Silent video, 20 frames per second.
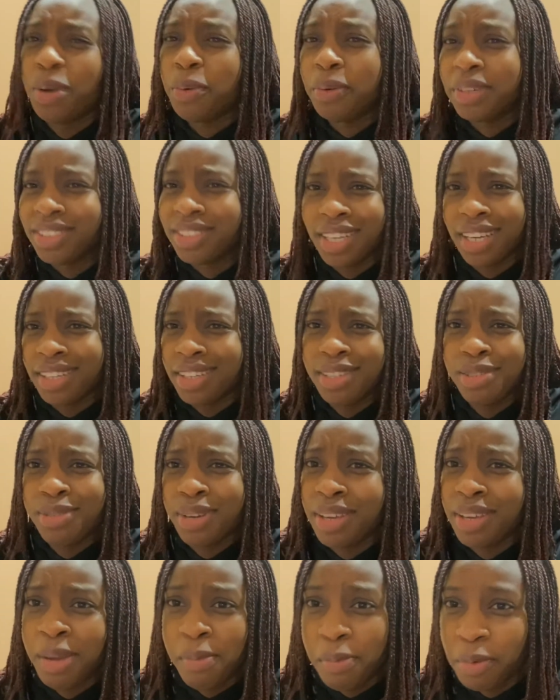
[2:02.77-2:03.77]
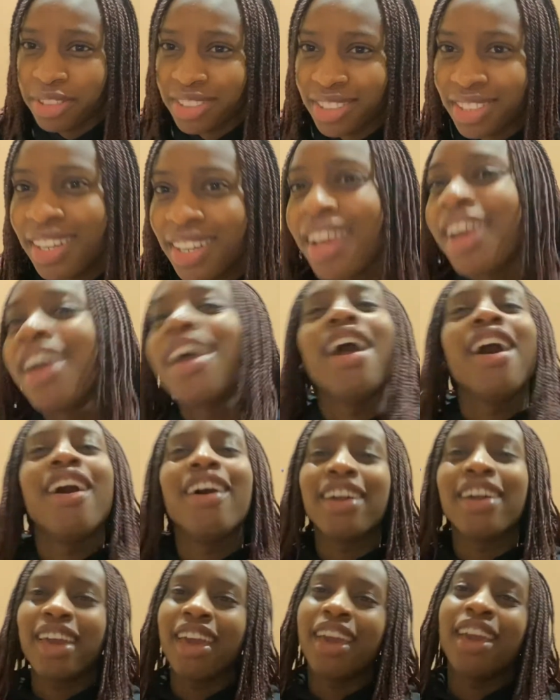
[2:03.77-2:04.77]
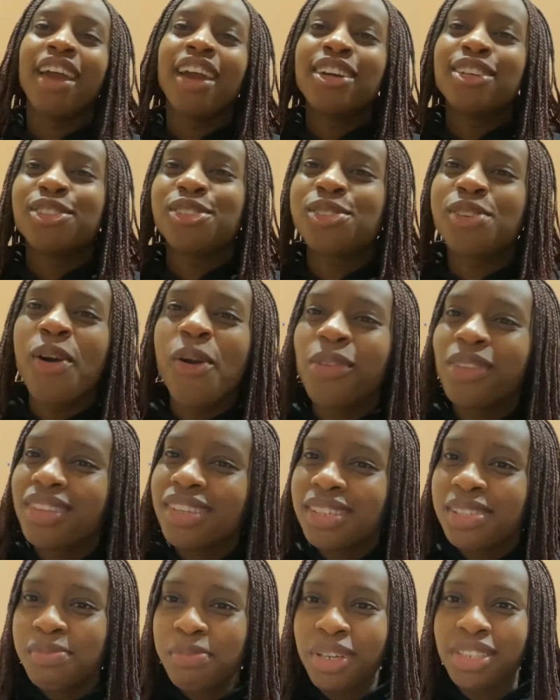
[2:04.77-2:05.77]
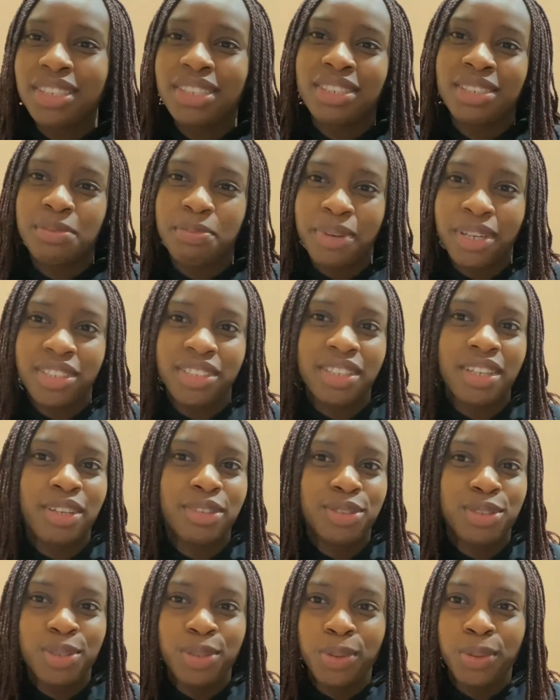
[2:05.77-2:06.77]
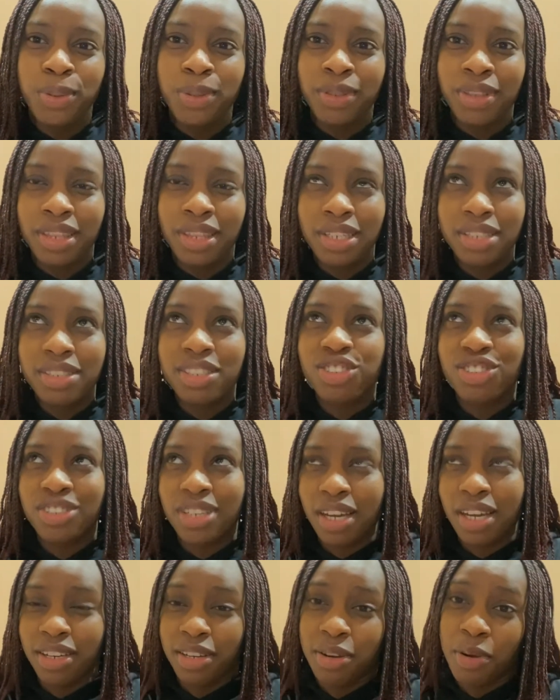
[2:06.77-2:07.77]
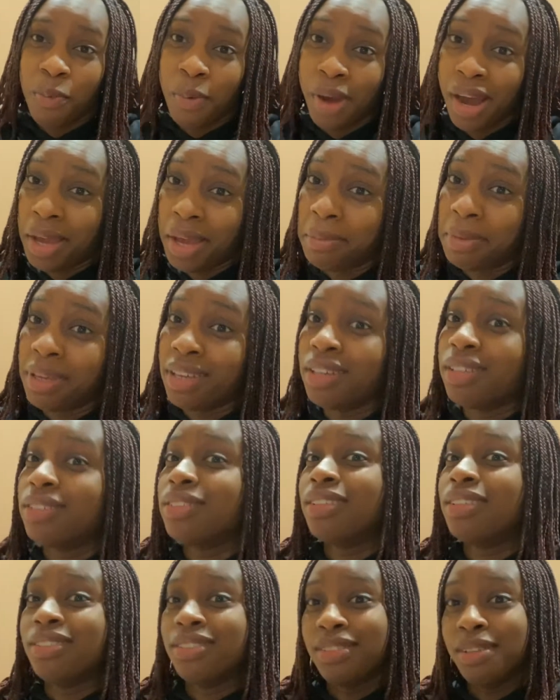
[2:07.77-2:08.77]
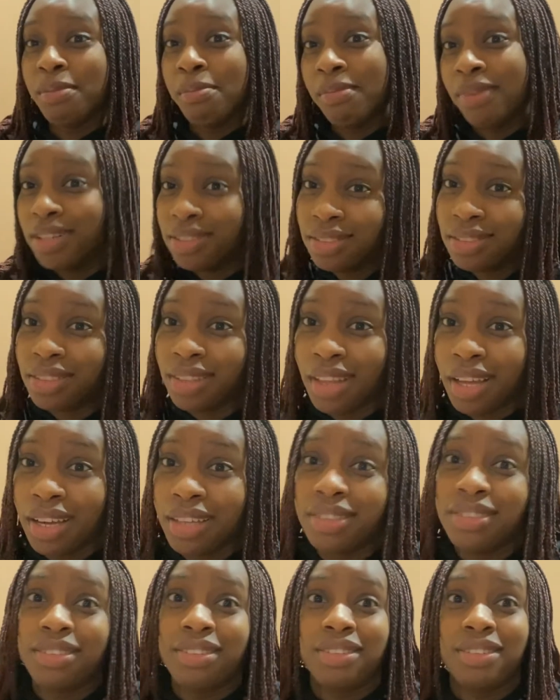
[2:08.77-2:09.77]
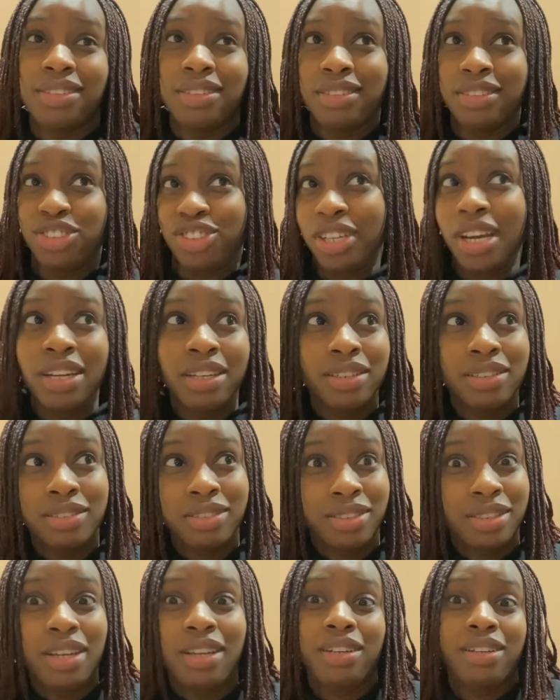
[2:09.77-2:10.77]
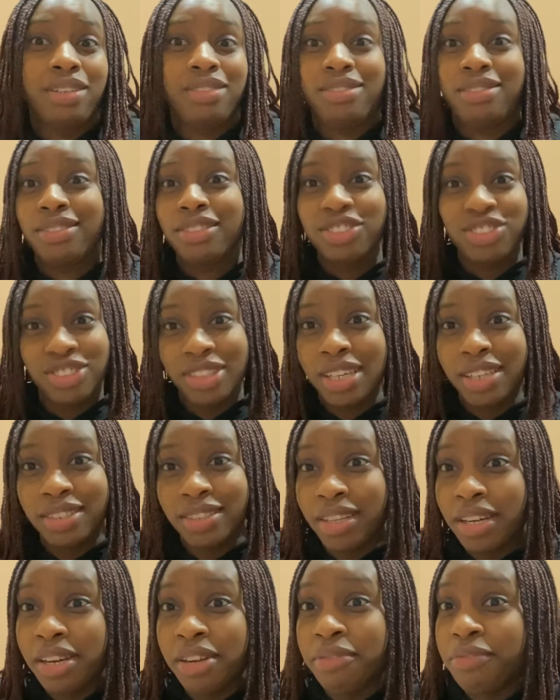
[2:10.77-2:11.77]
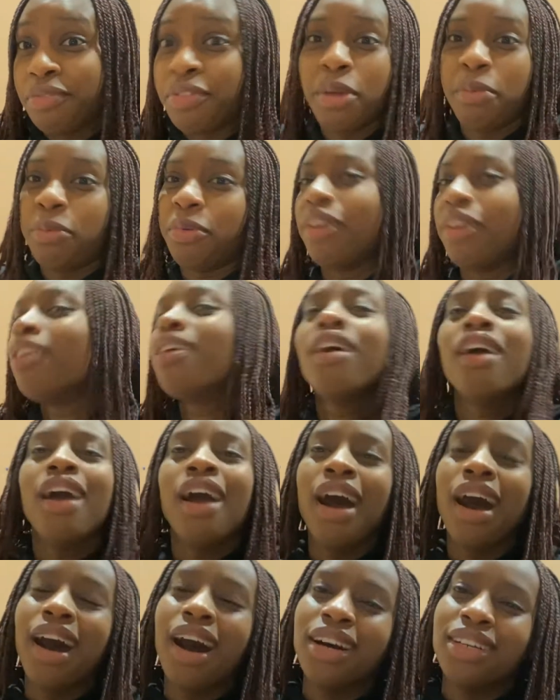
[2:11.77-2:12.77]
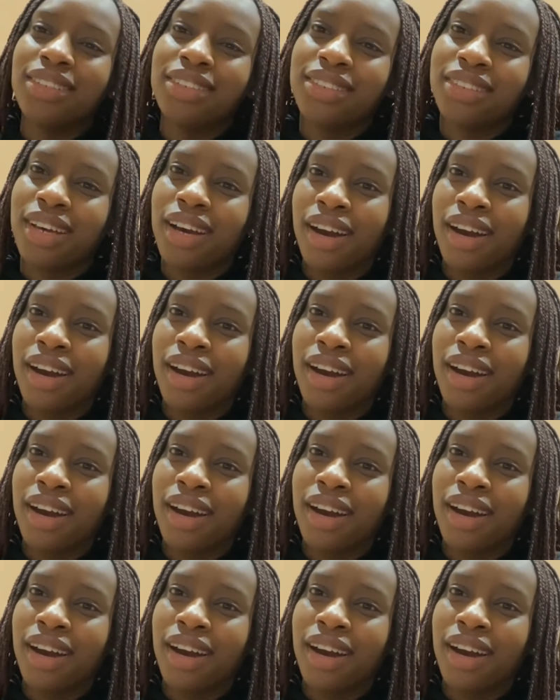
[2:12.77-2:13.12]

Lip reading: watching and that's why you keep watching. Okay, so this month is special to this channel. Why? Because it's the month that this channel started in February, and